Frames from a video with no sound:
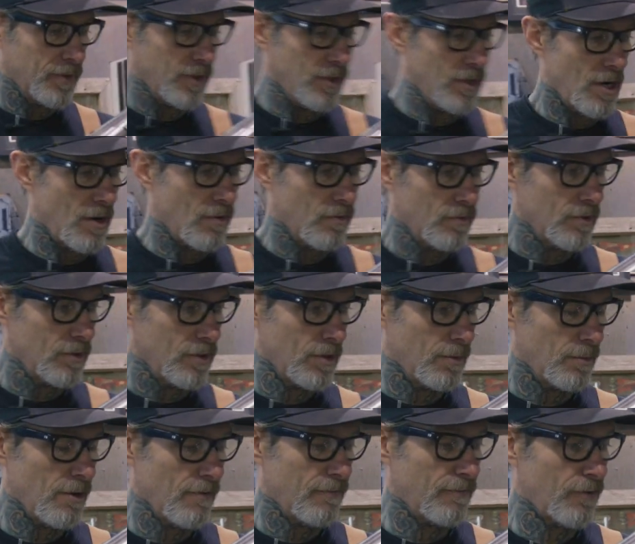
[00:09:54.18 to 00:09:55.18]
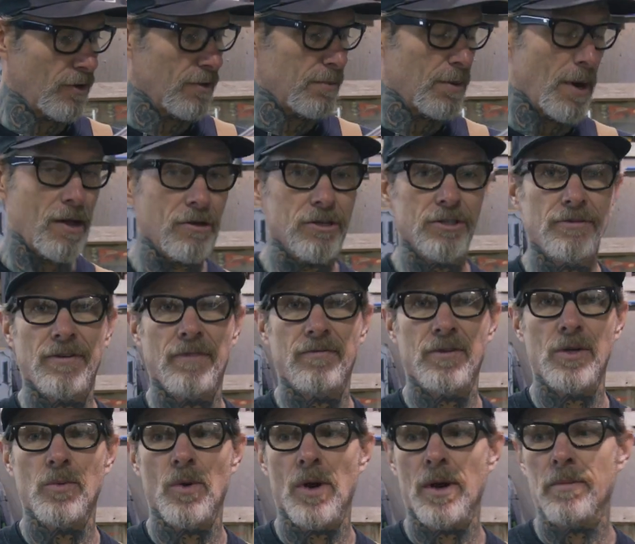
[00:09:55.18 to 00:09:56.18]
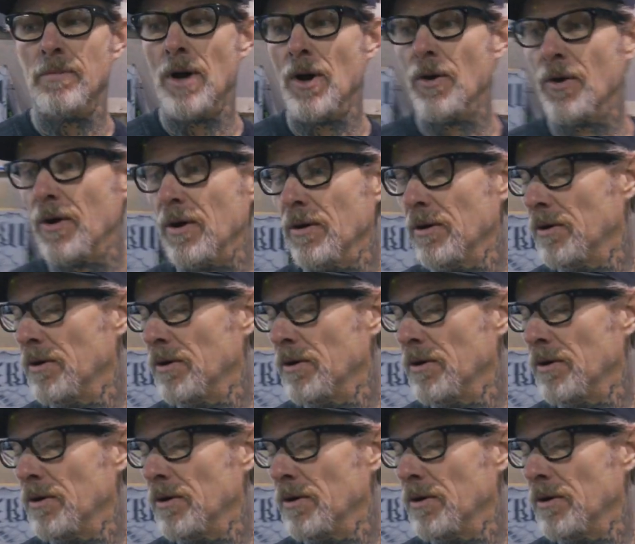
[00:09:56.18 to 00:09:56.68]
you know, it'll be a fully polished 51 motor.